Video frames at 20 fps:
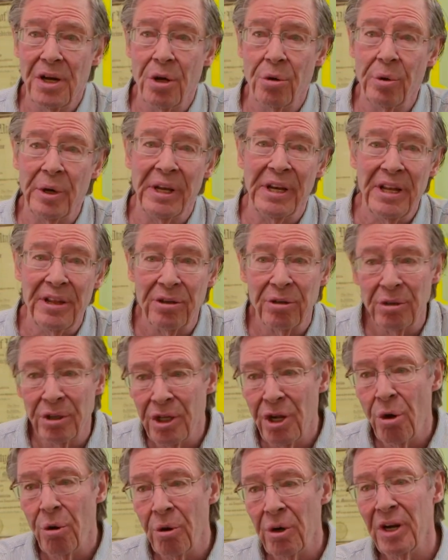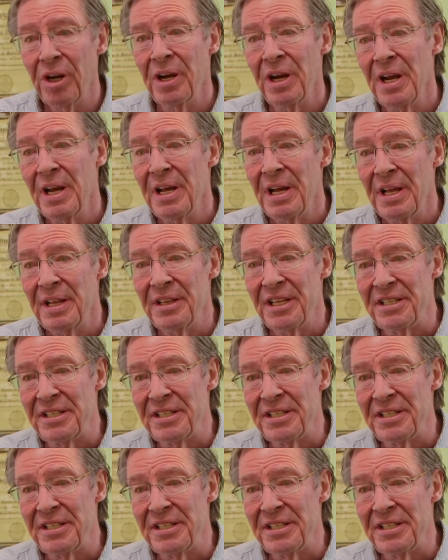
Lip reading: We can either lower the